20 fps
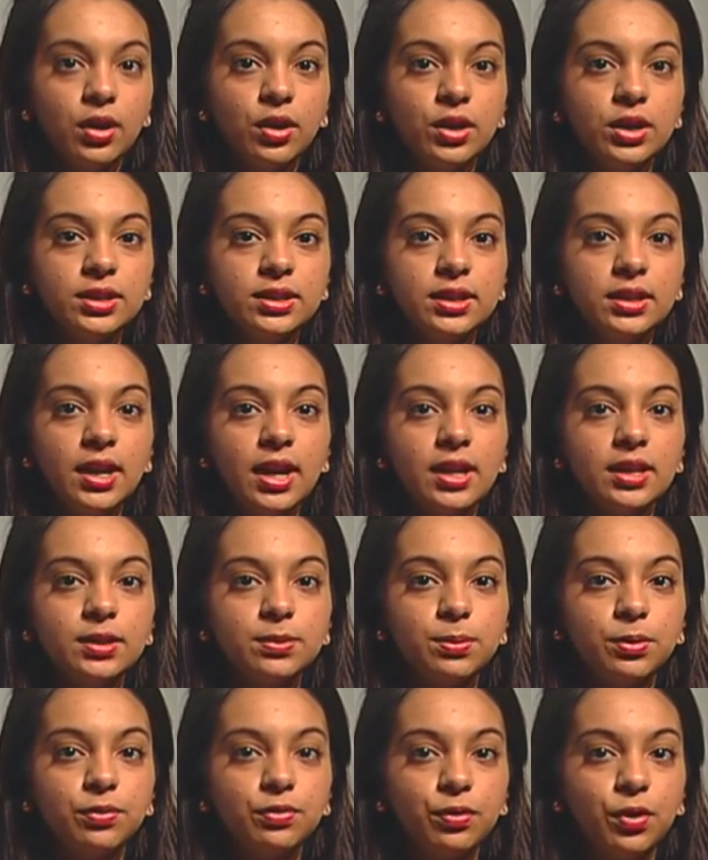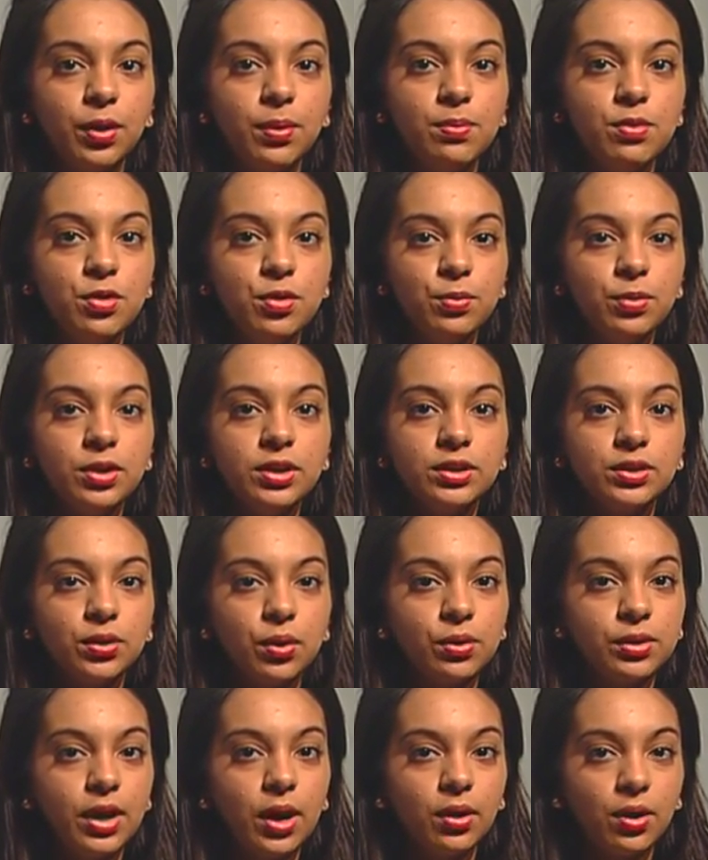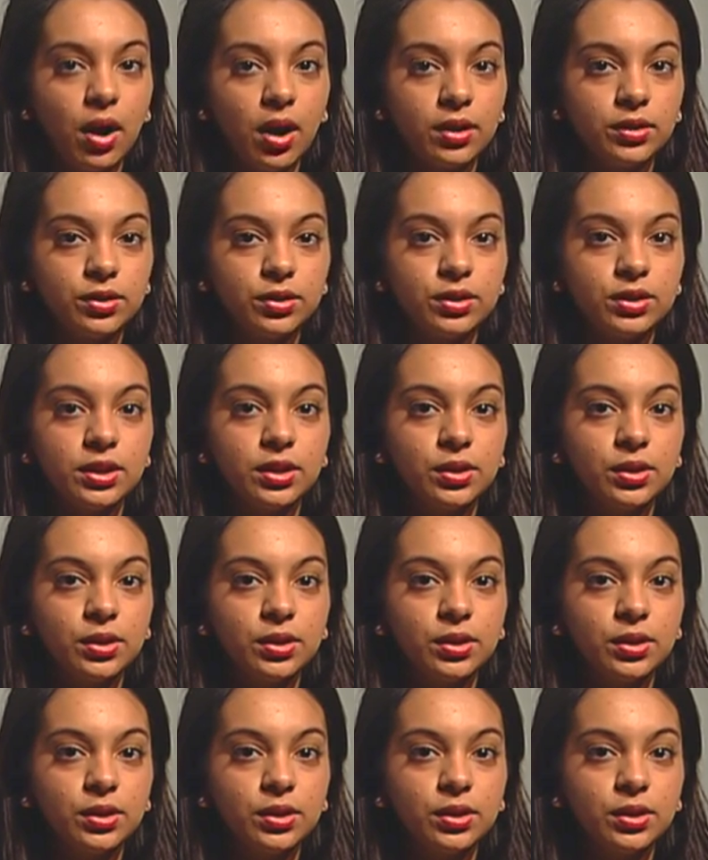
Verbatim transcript: Kristen has performed numerous sold out concerts,